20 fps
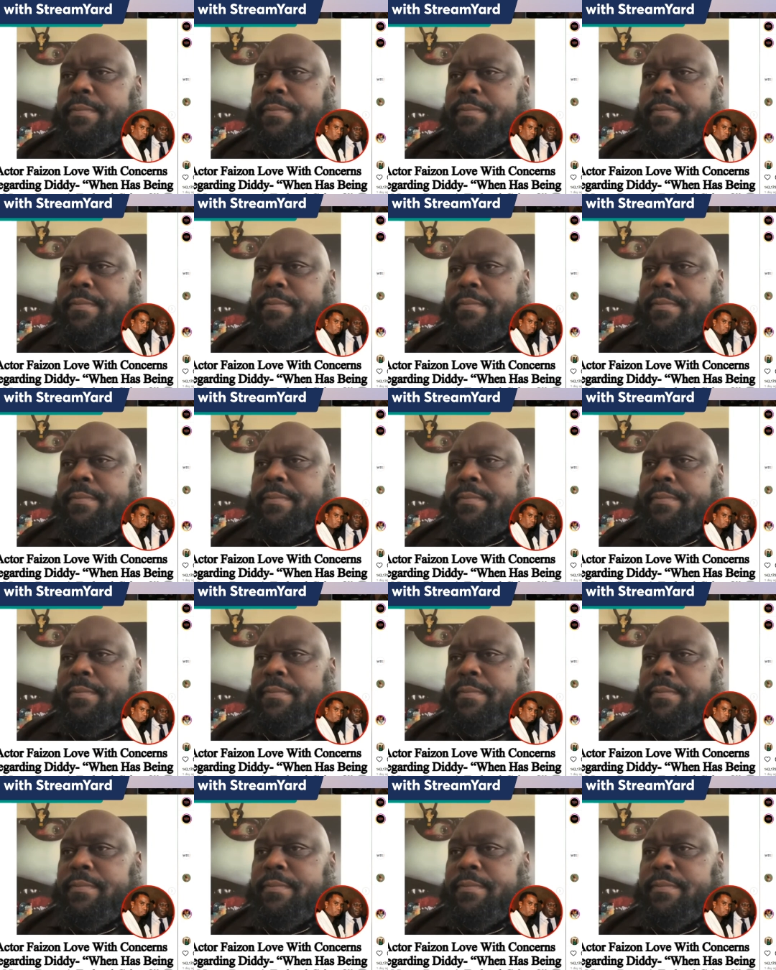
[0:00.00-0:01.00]

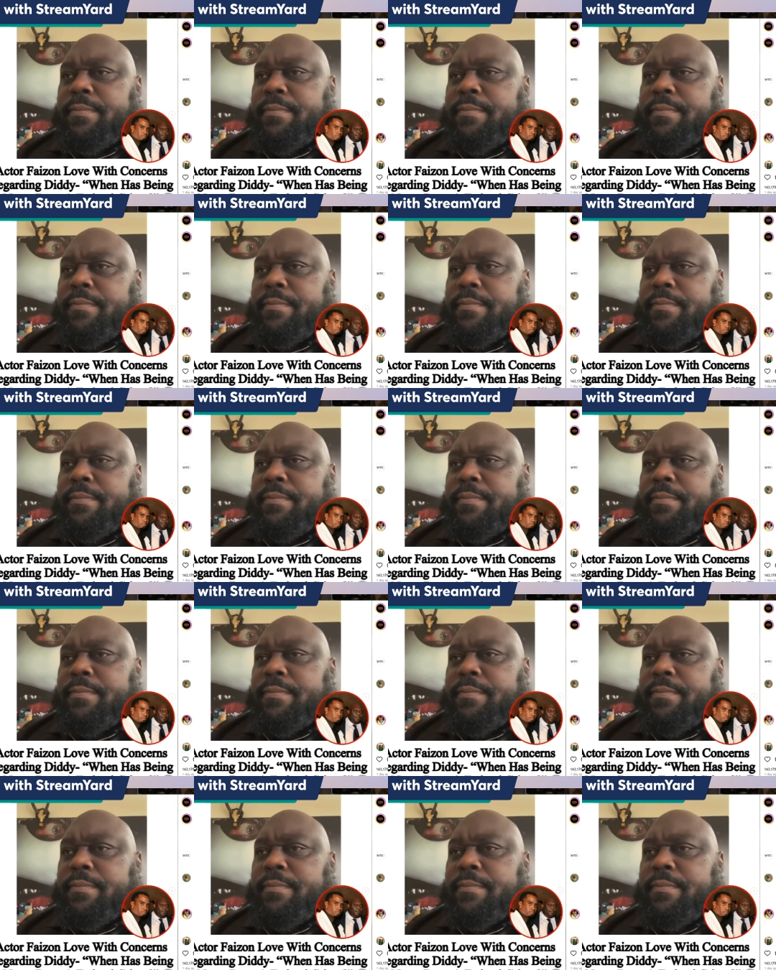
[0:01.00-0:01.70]
[no speech]